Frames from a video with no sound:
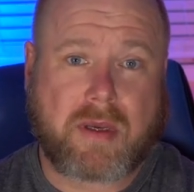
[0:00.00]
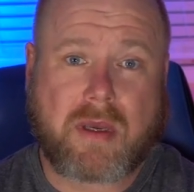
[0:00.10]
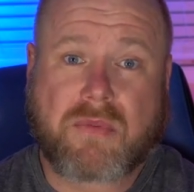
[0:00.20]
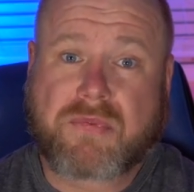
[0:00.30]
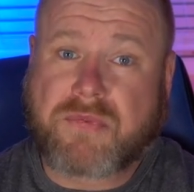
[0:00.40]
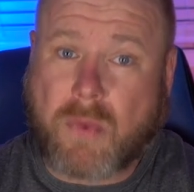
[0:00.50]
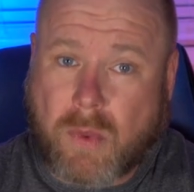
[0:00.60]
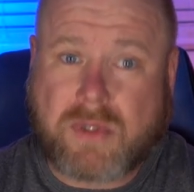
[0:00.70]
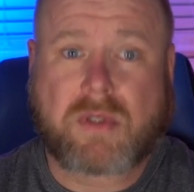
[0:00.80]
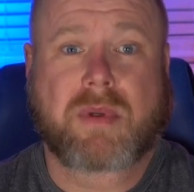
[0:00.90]
can
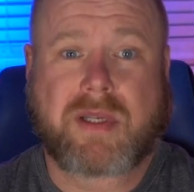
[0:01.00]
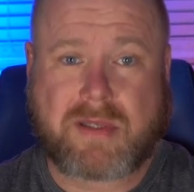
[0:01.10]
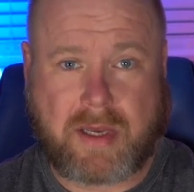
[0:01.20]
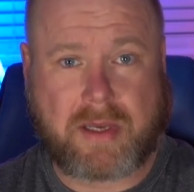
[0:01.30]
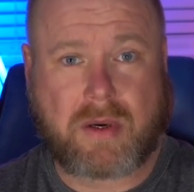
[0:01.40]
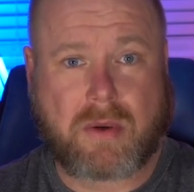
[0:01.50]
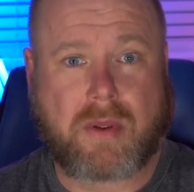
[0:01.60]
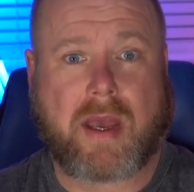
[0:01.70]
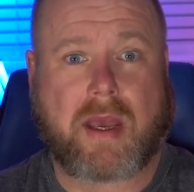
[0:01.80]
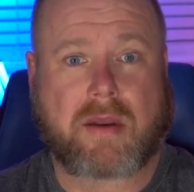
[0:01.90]
forcibly take your
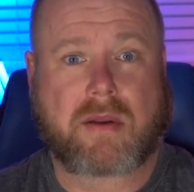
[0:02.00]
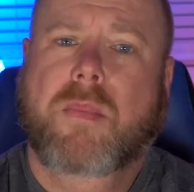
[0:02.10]
land.